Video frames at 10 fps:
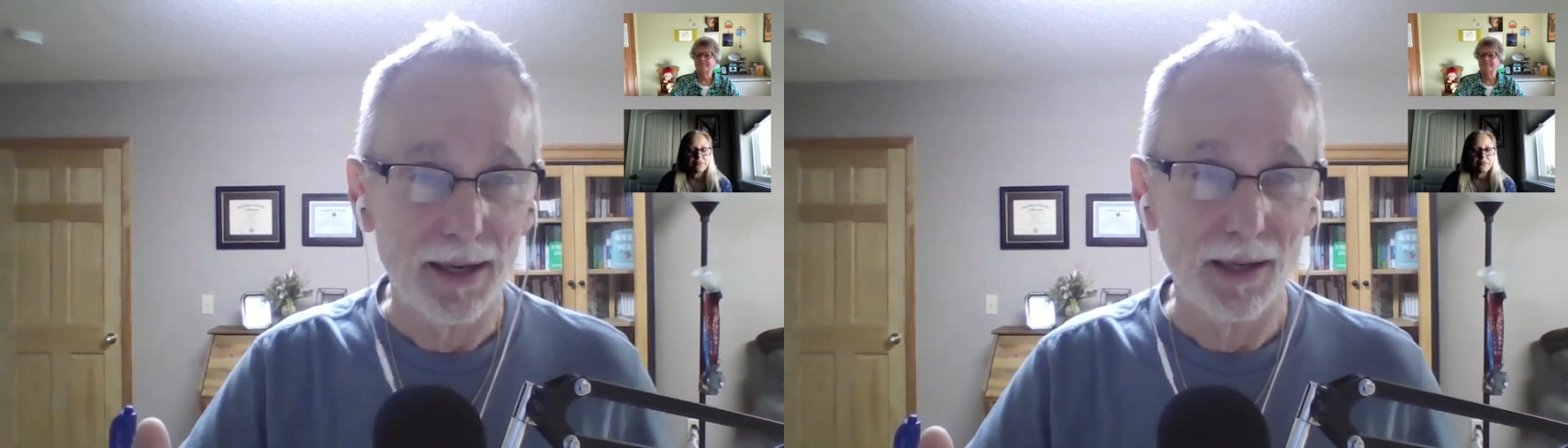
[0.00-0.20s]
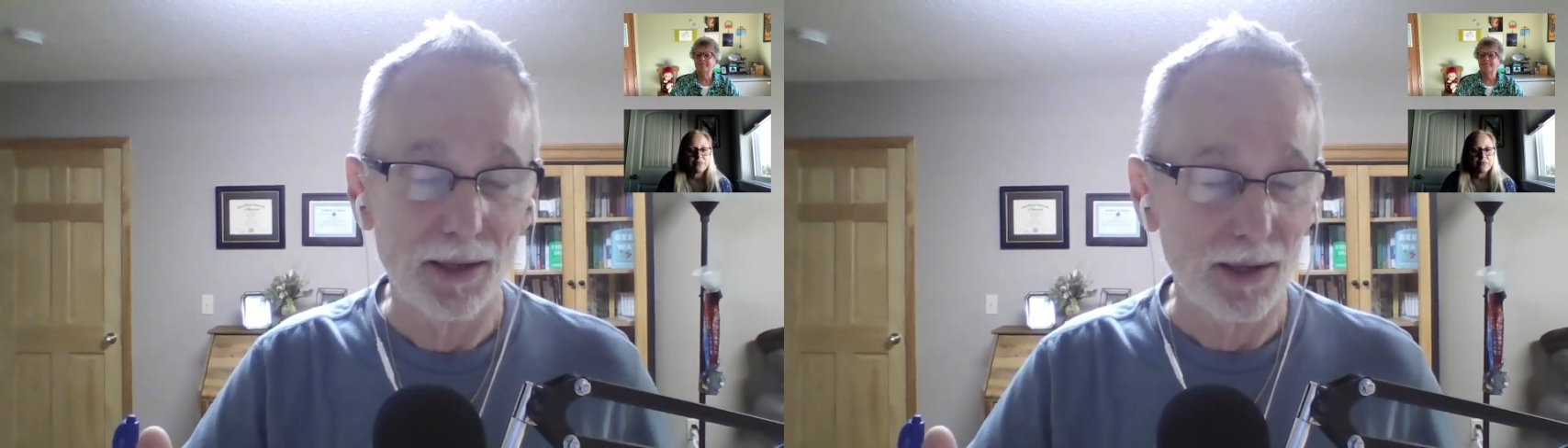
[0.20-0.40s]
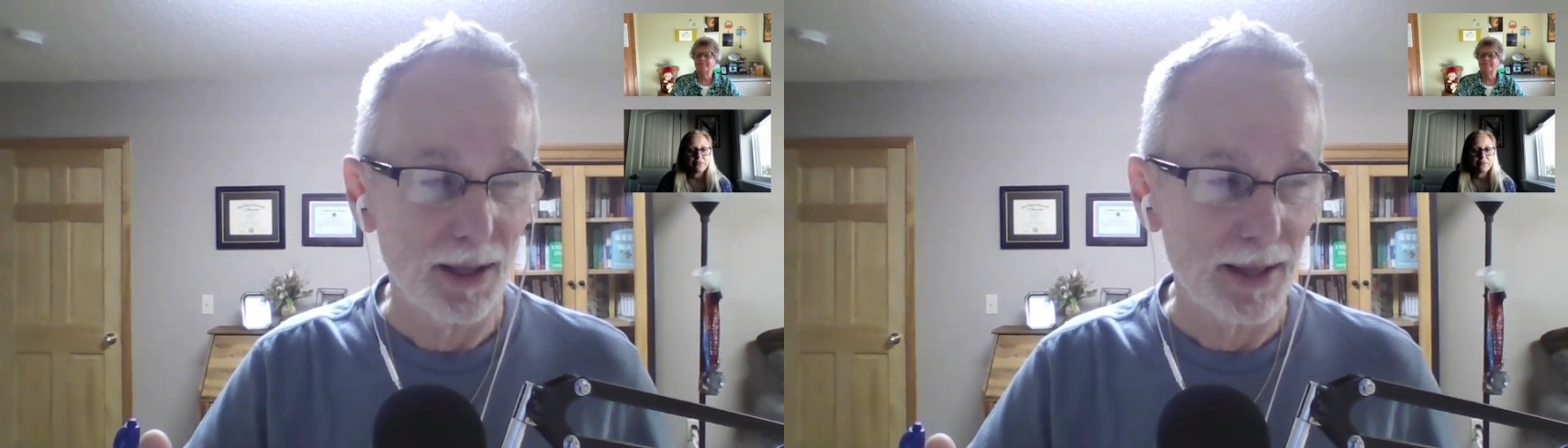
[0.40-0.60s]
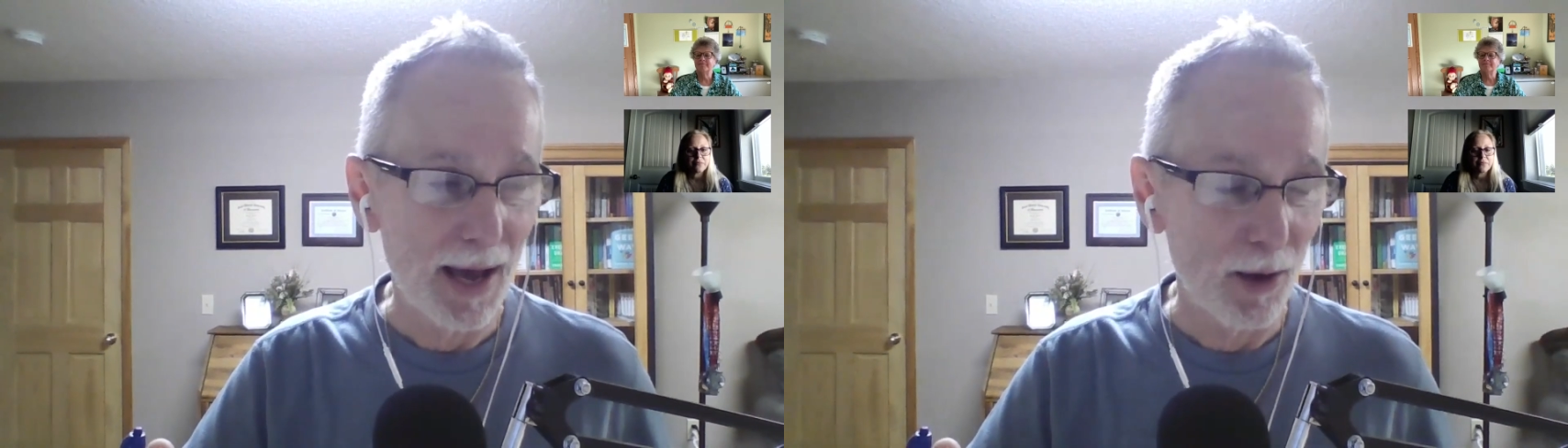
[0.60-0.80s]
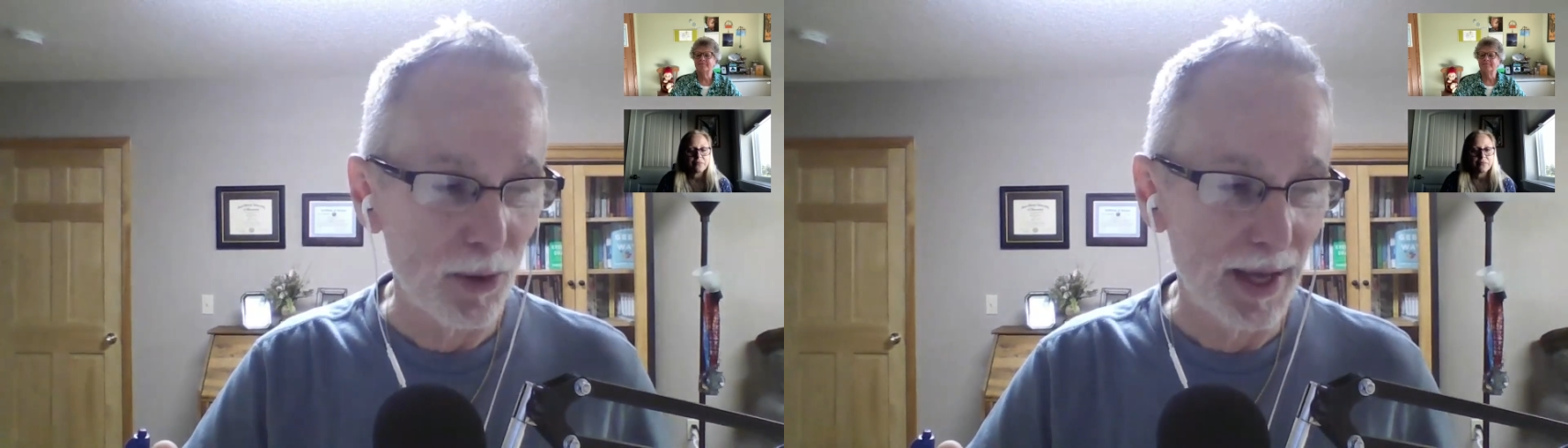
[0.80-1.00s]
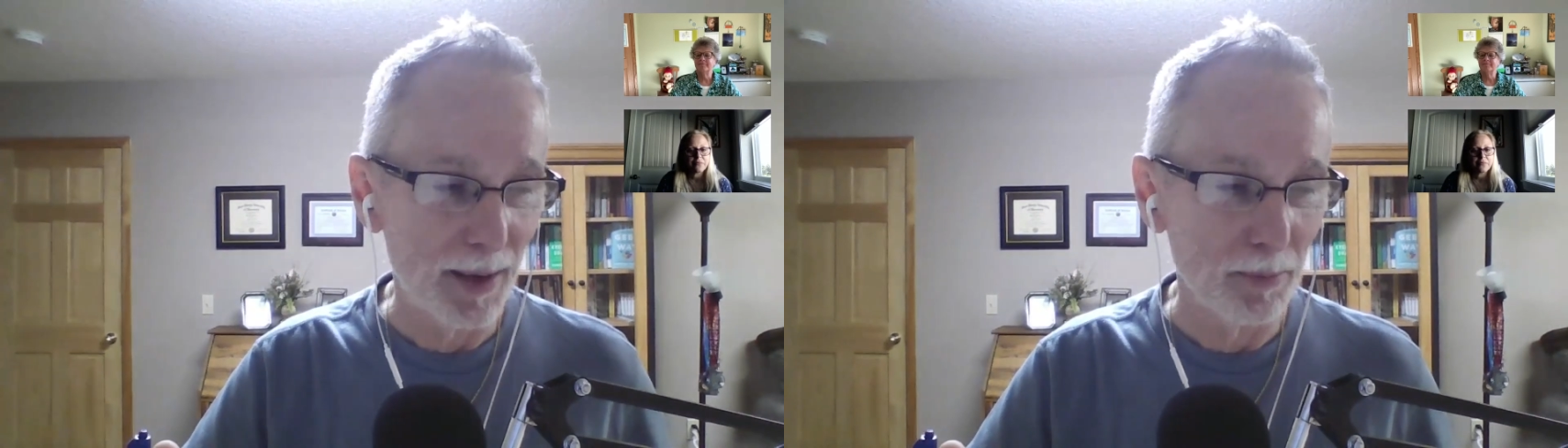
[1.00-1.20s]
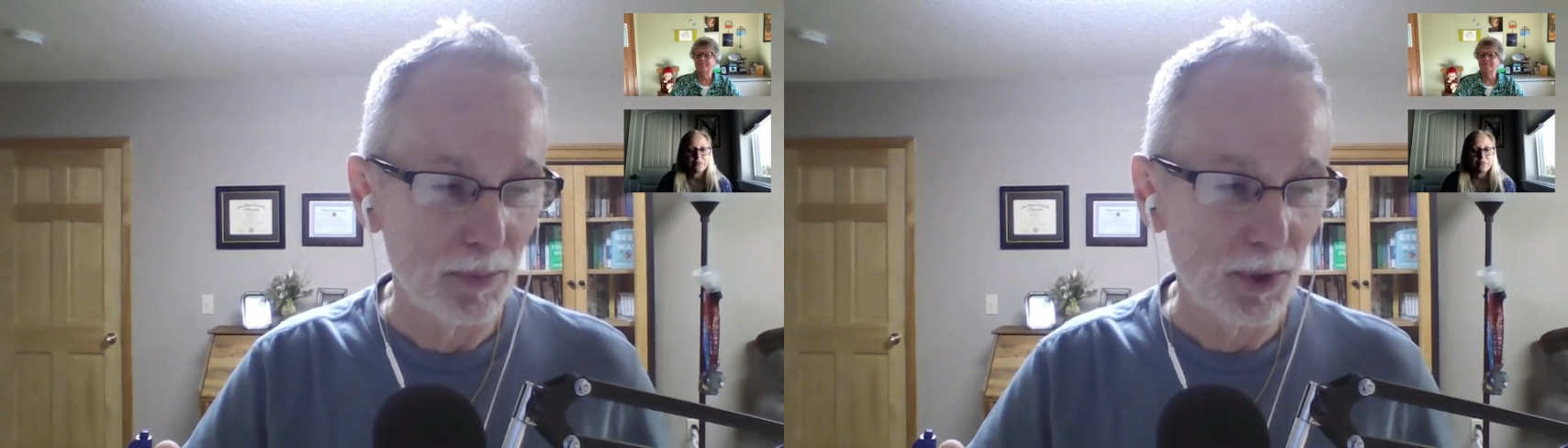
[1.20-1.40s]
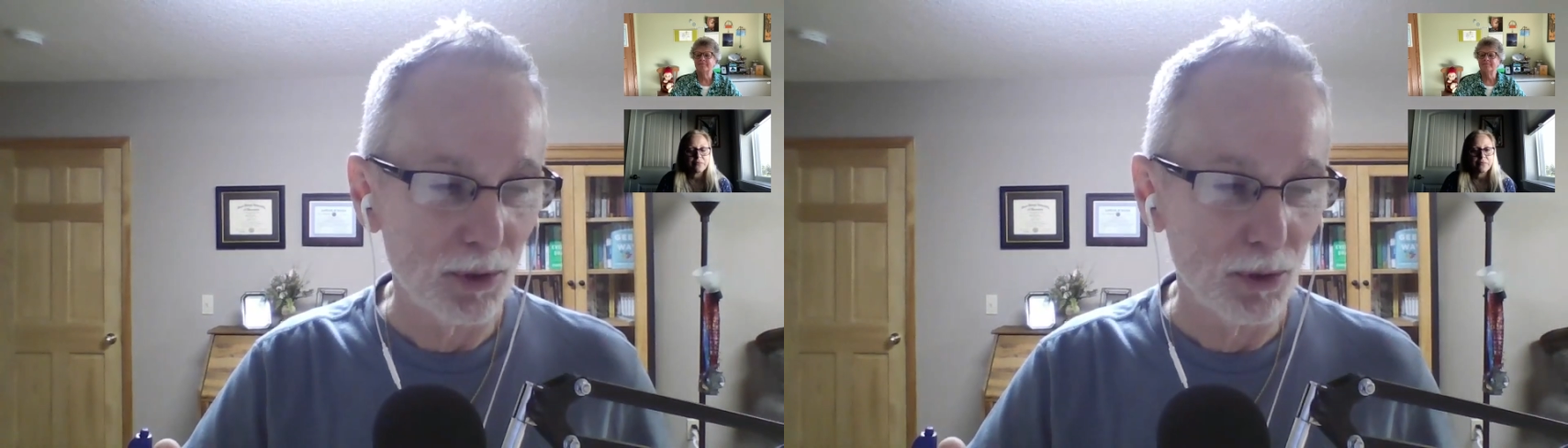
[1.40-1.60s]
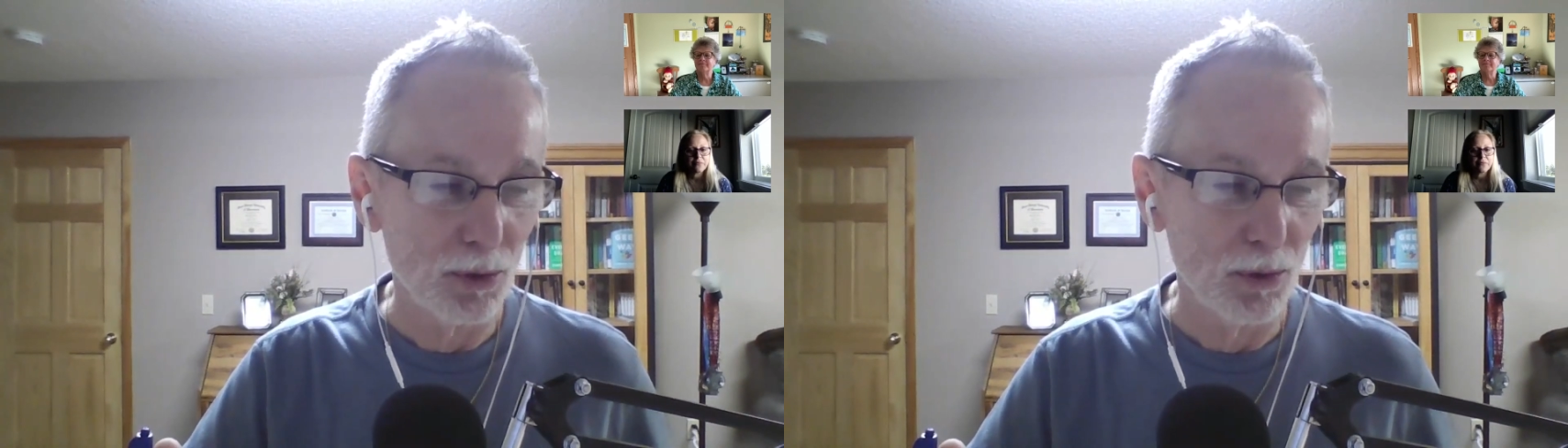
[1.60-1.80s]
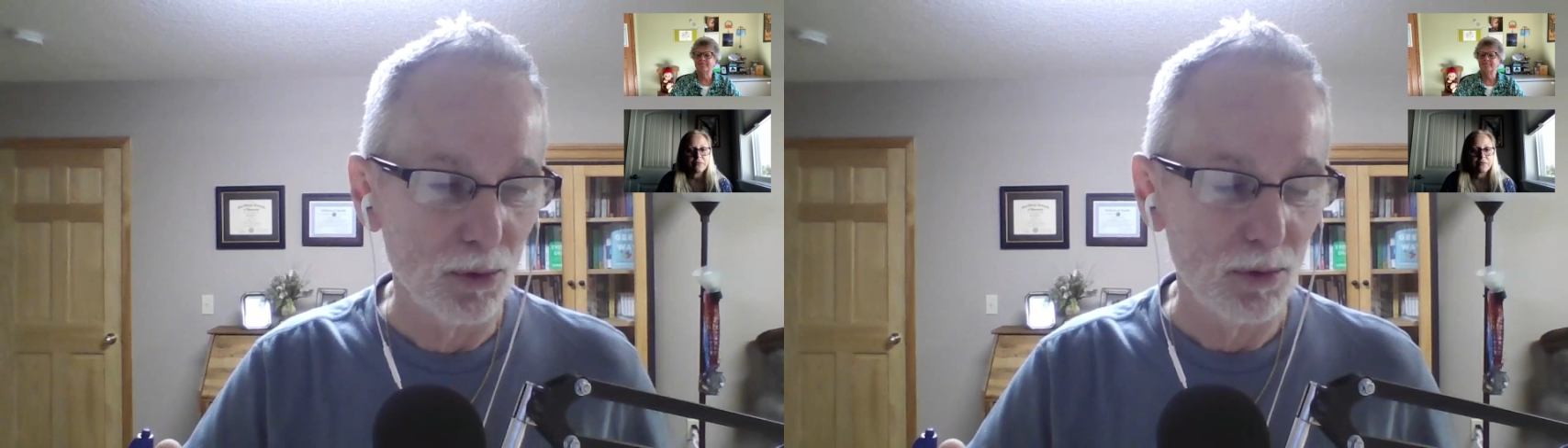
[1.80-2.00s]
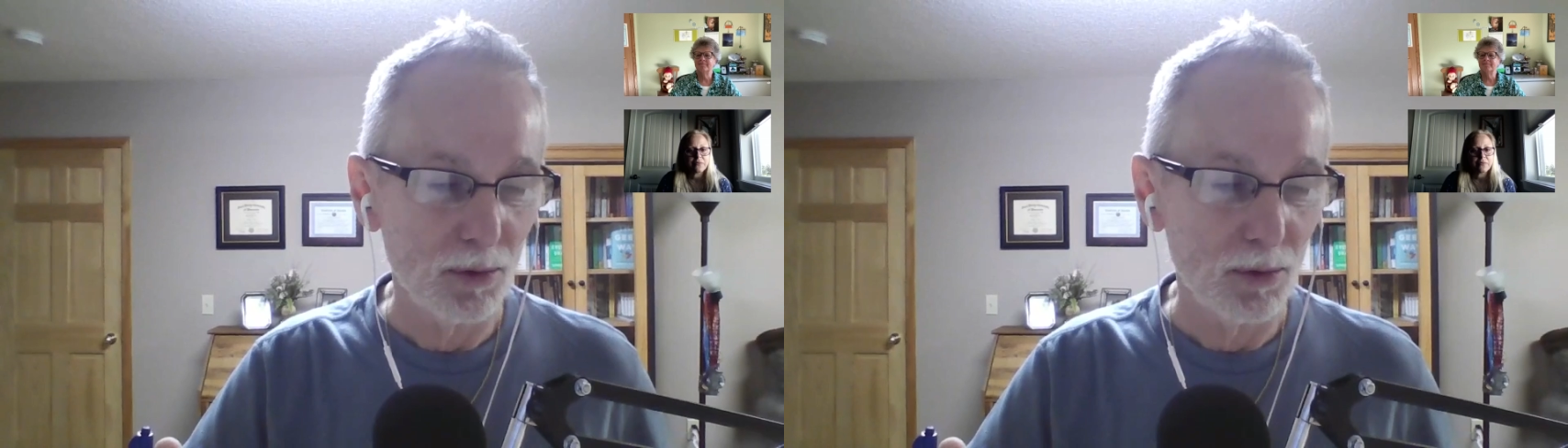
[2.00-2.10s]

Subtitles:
has allowed them to